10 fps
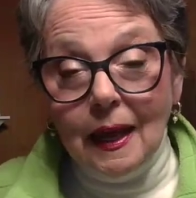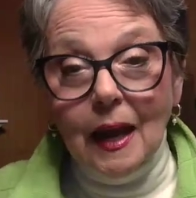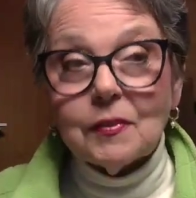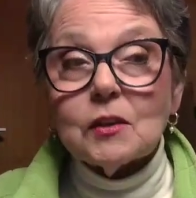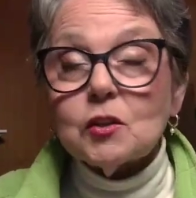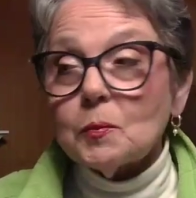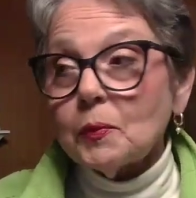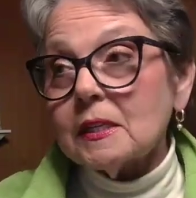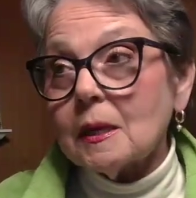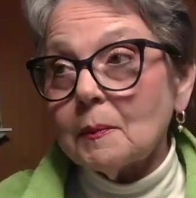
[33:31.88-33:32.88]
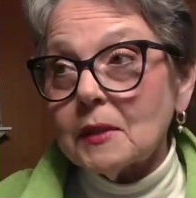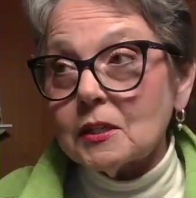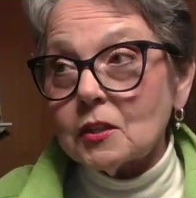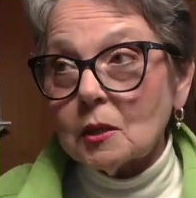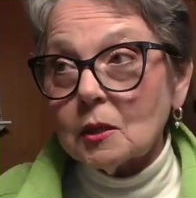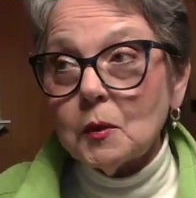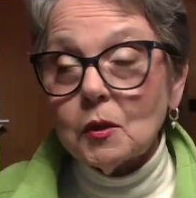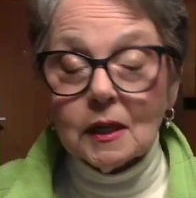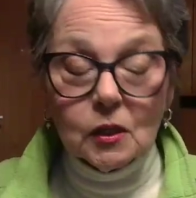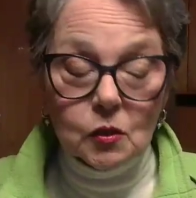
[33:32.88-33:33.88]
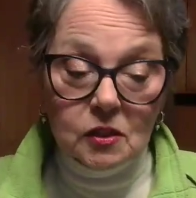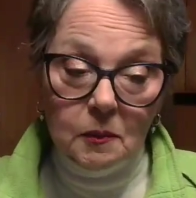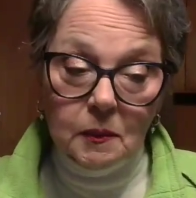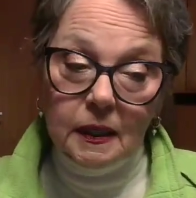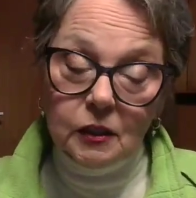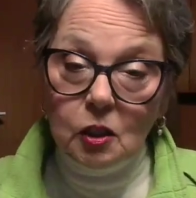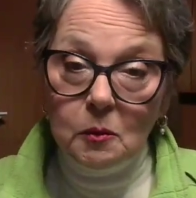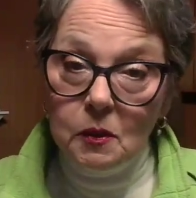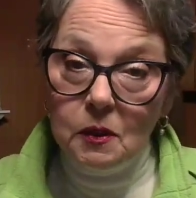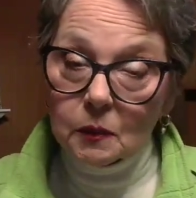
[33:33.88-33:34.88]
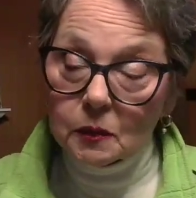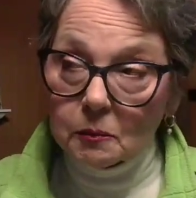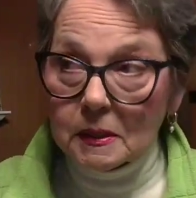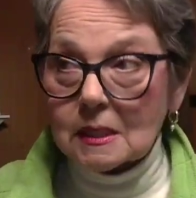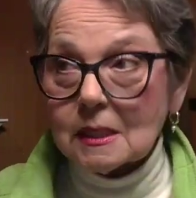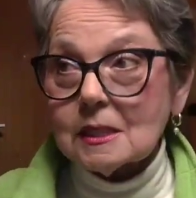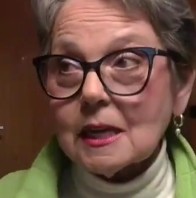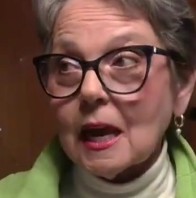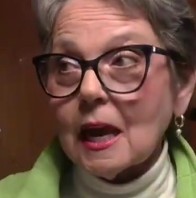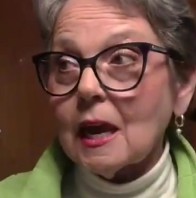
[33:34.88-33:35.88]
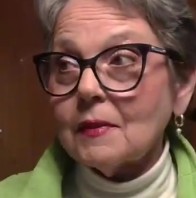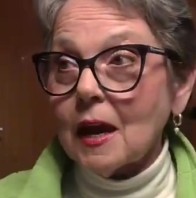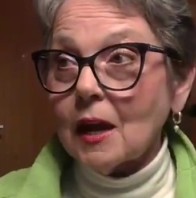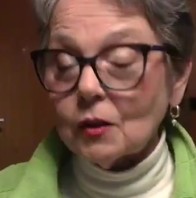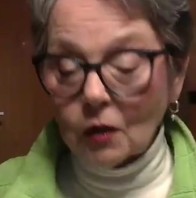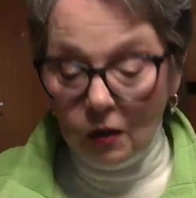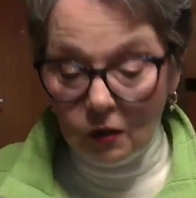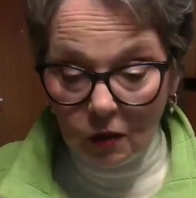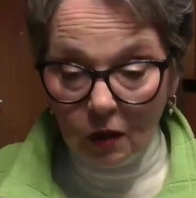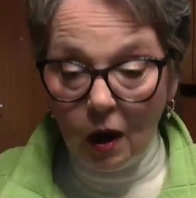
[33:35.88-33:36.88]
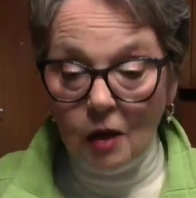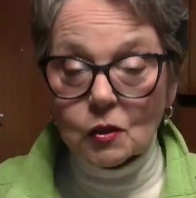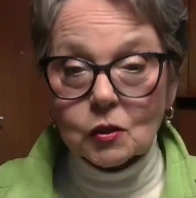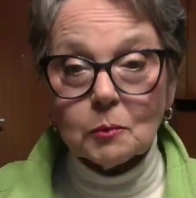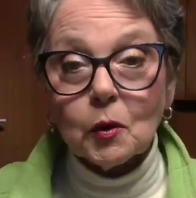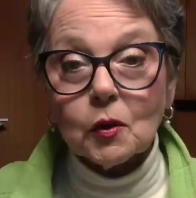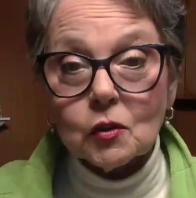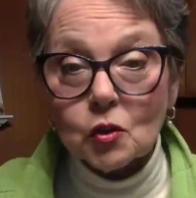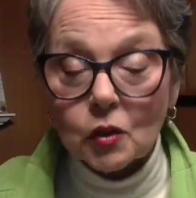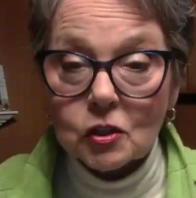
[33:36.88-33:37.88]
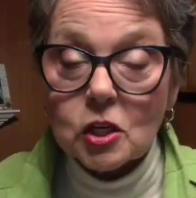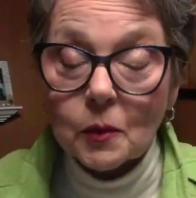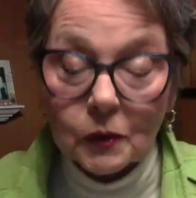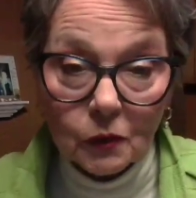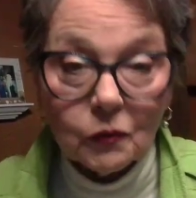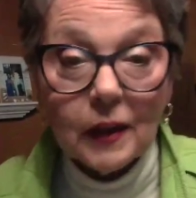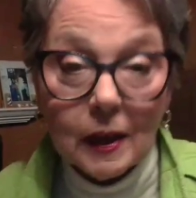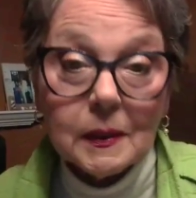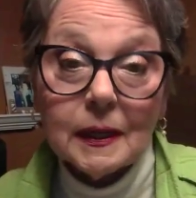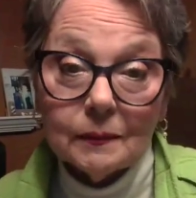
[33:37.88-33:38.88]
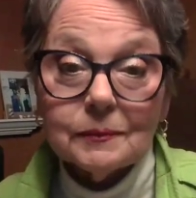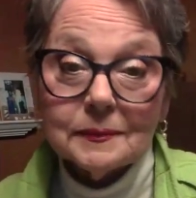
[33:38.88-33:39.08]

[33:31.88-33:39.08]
And that you bring something to the community, you stimulate the community with business, and that it also is a perk that you can share with your family.